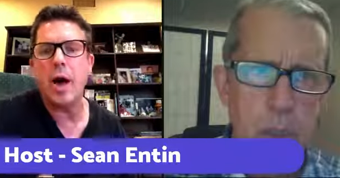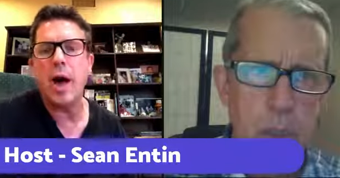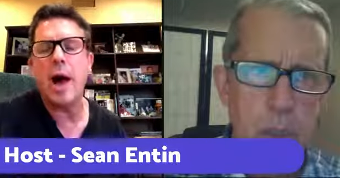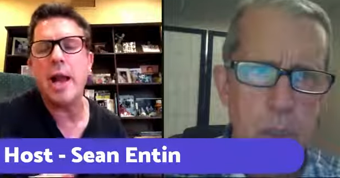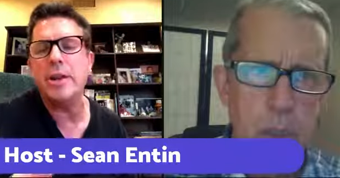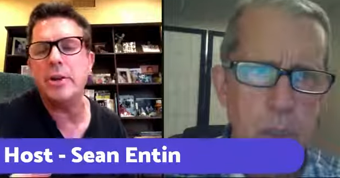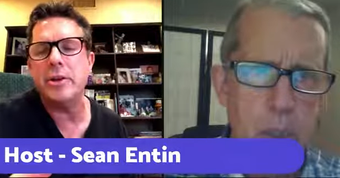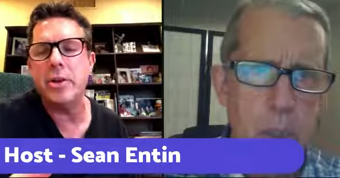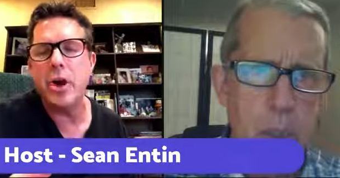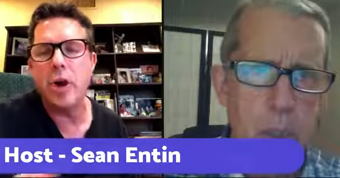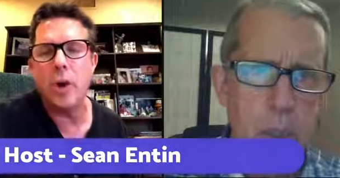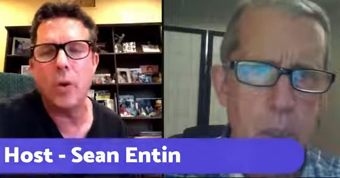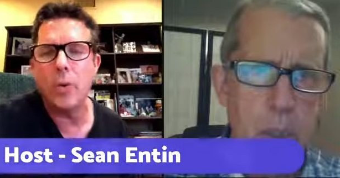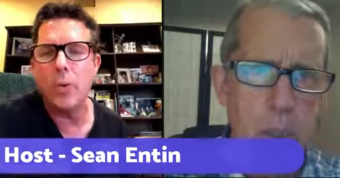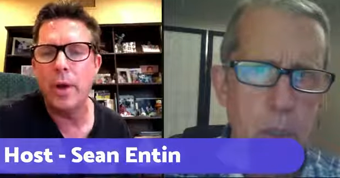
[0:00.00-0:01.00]
Speaker 1: I didn't
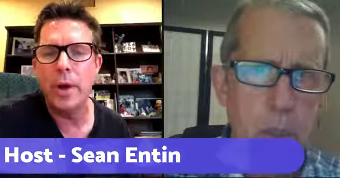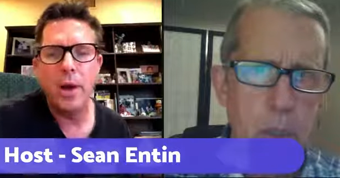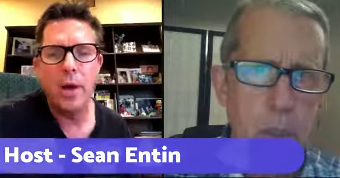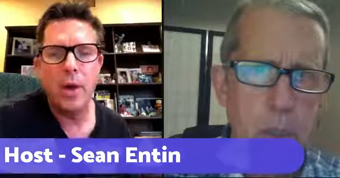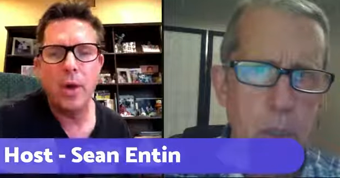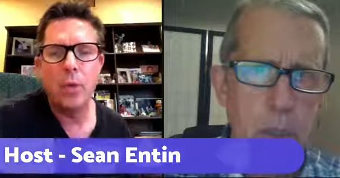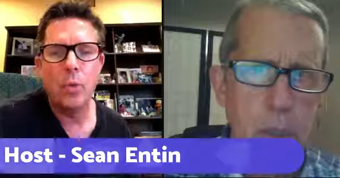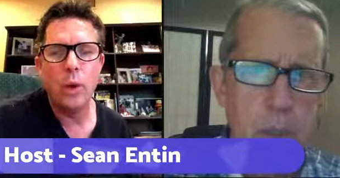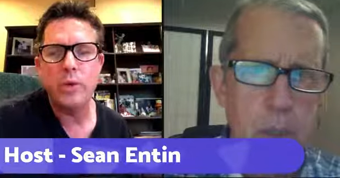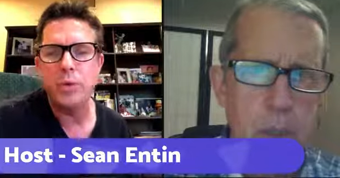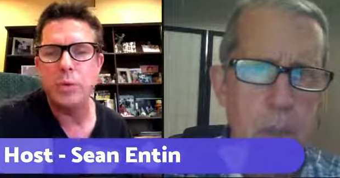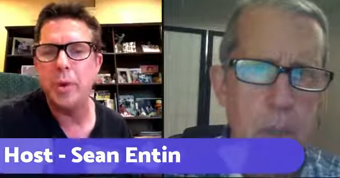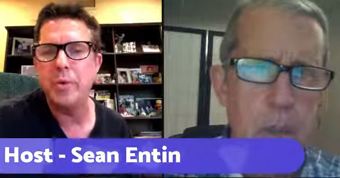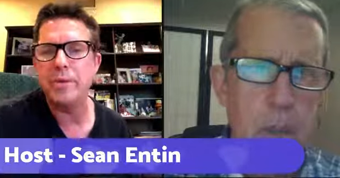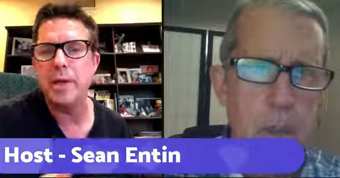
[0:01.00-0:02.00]
know which
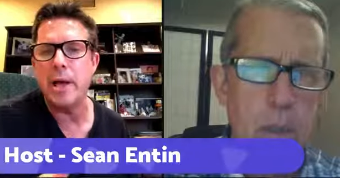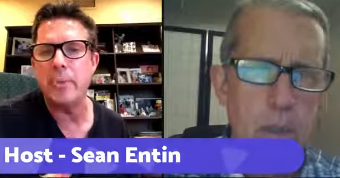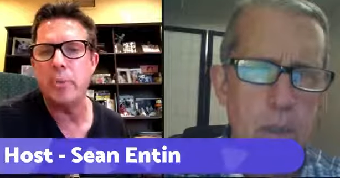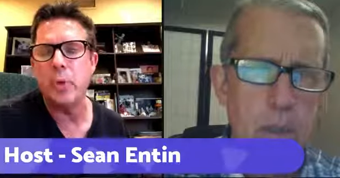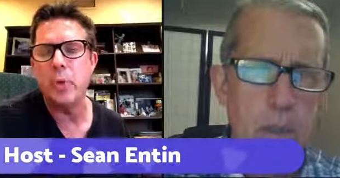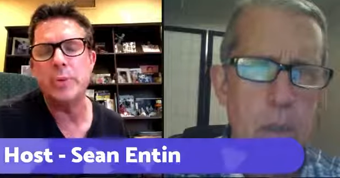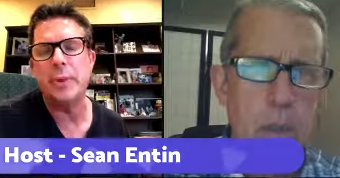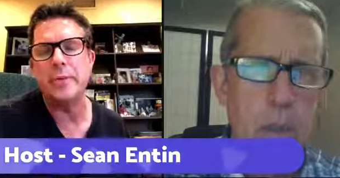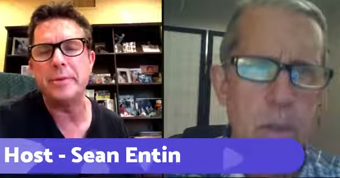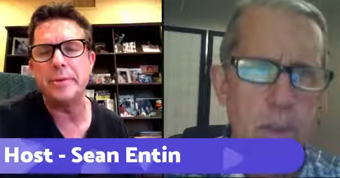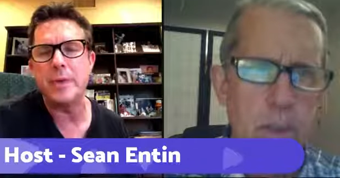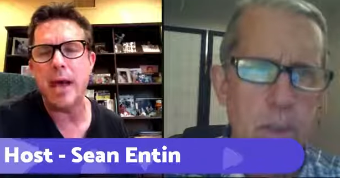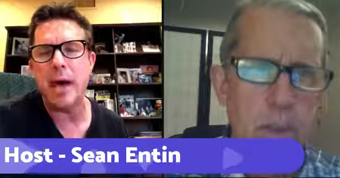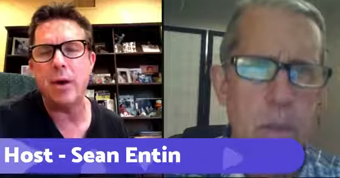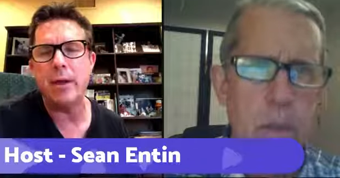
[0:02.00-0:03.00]
way was up, which way was
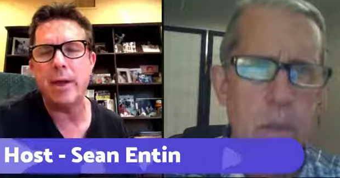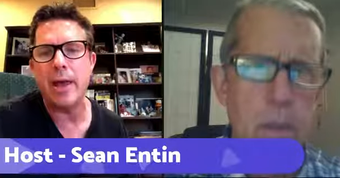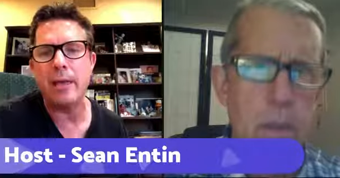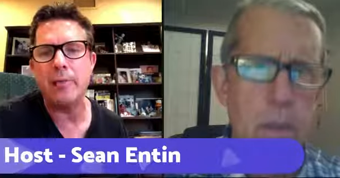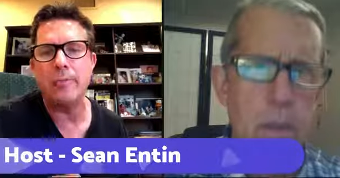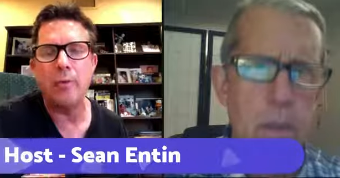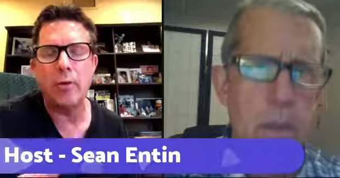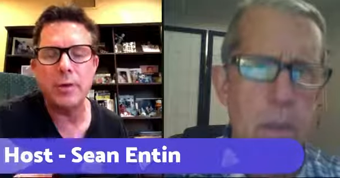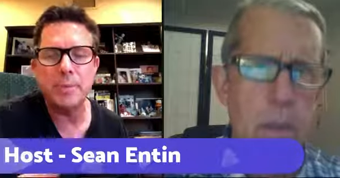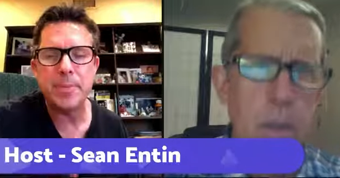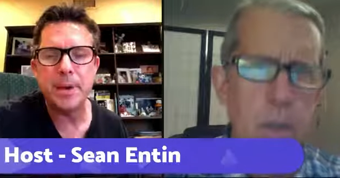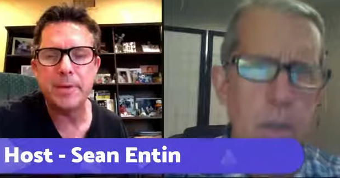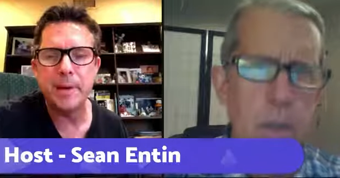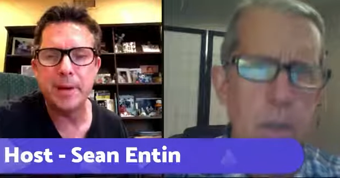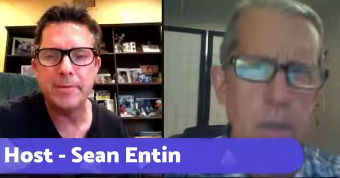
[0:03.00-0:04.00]
down, and forcing
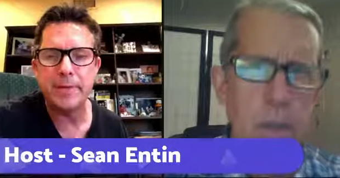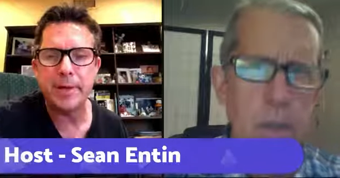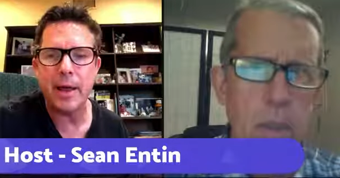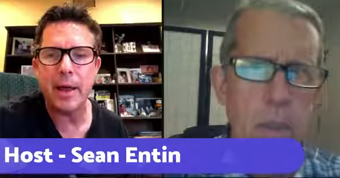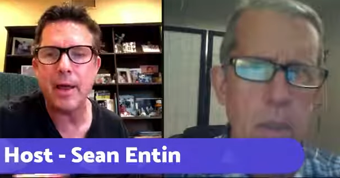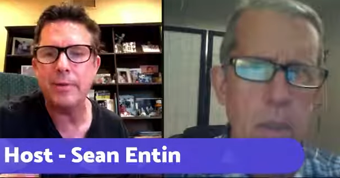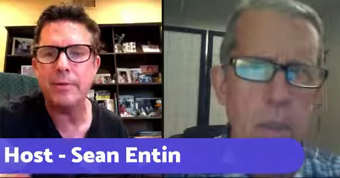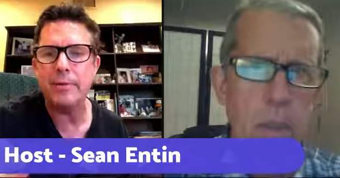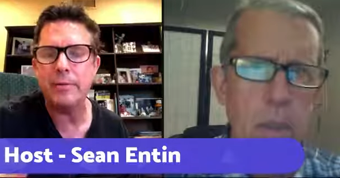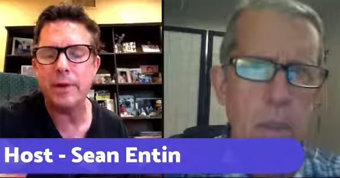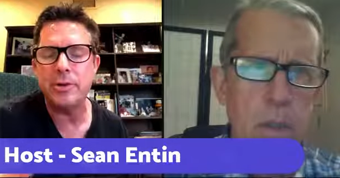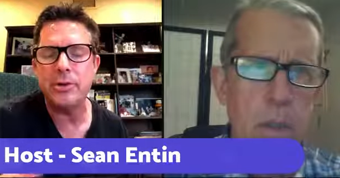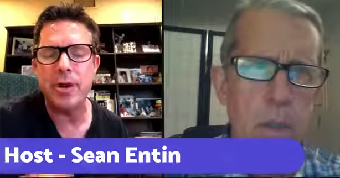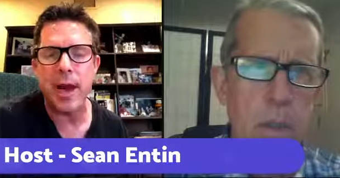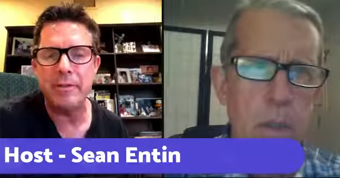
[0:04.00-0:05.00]
myself to to
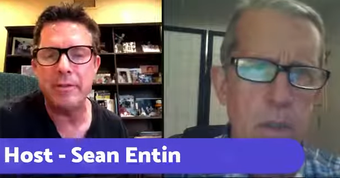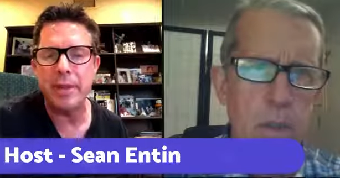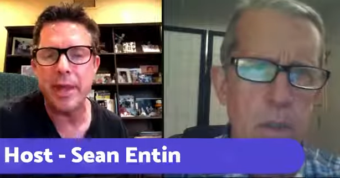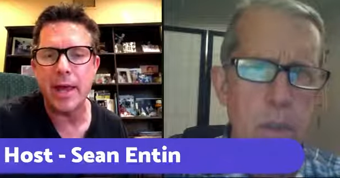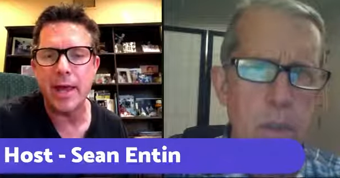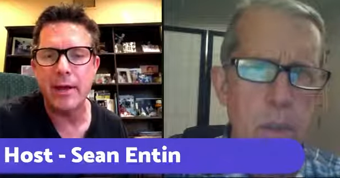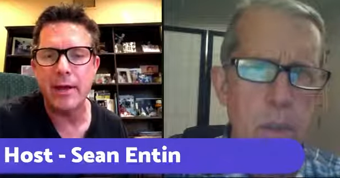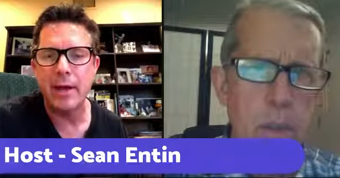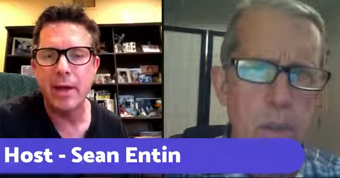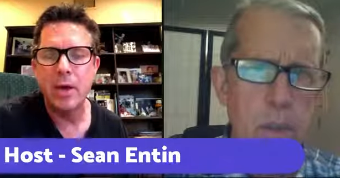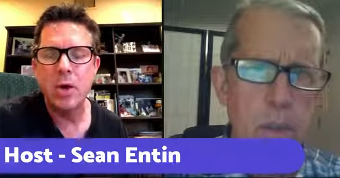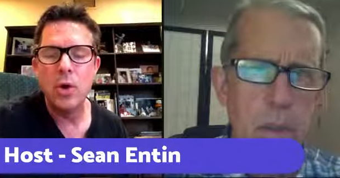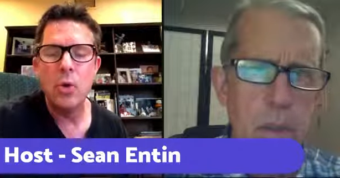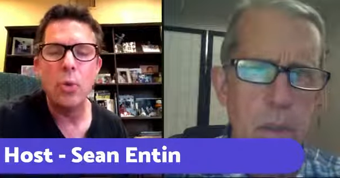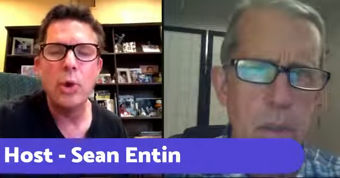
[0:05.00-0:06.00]
drive again
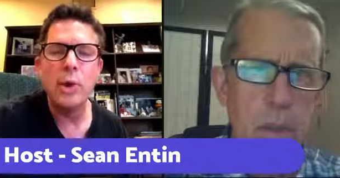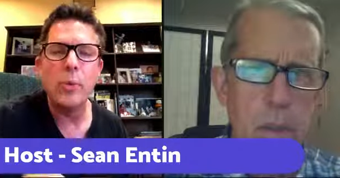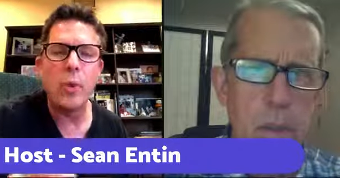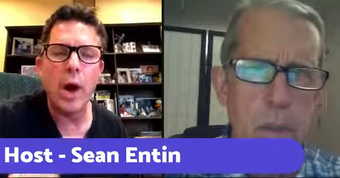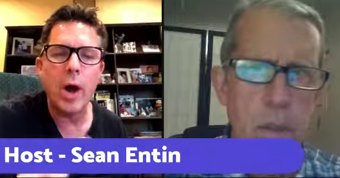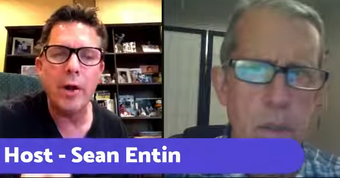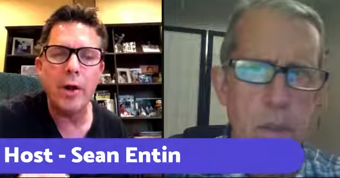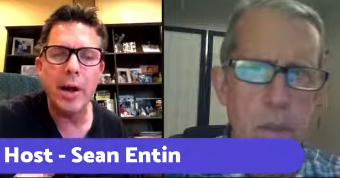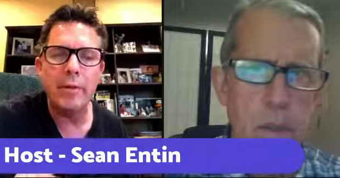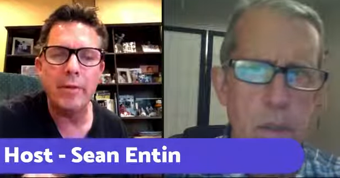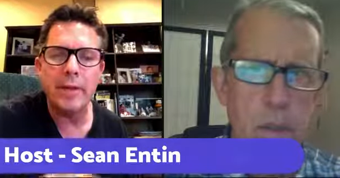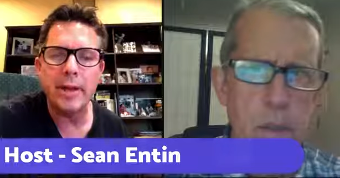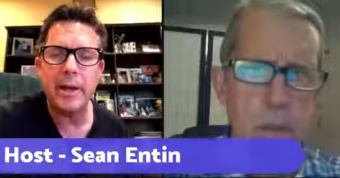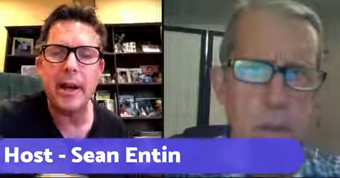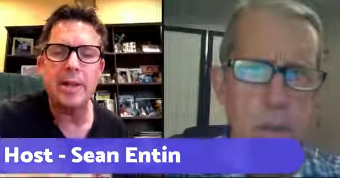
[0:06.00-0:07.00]
rewired
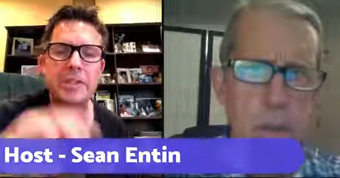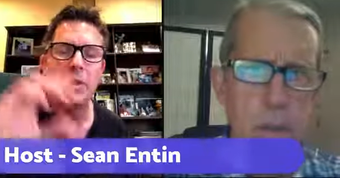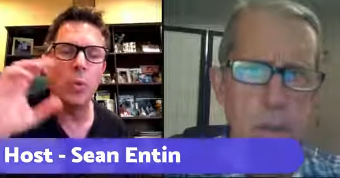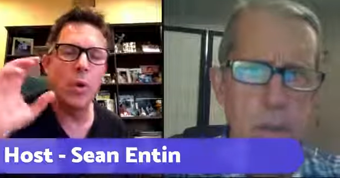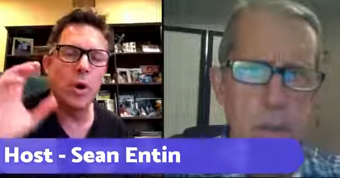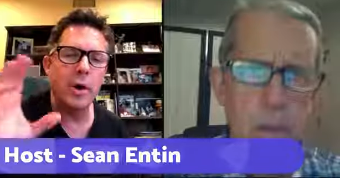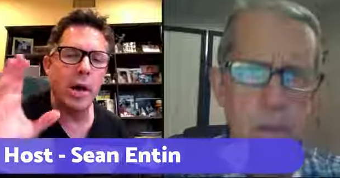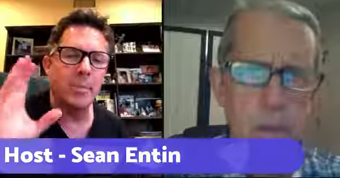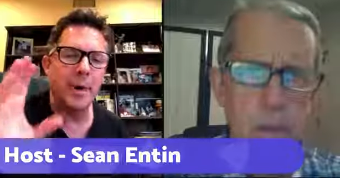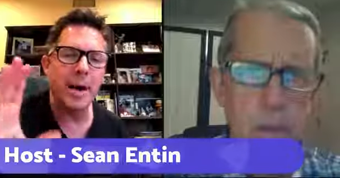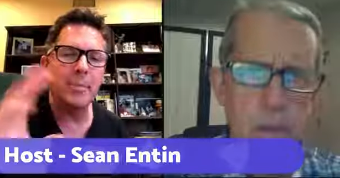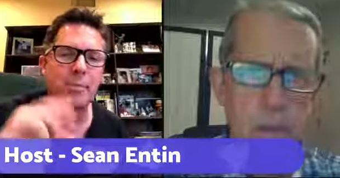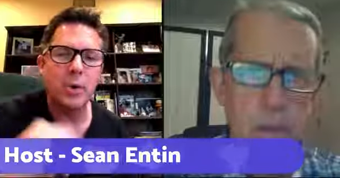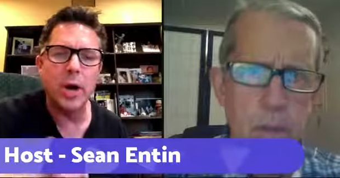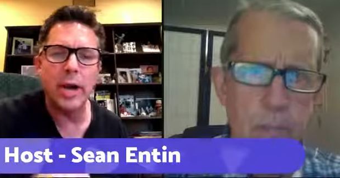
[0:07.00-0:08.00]
everything and actually woke up my
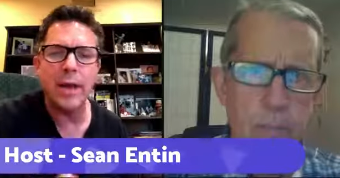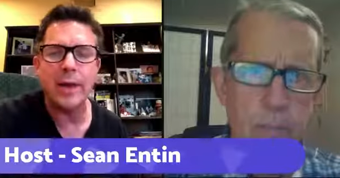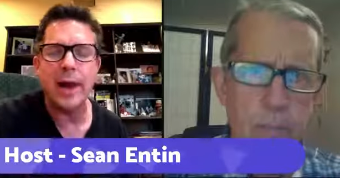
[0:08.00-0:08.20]
brain.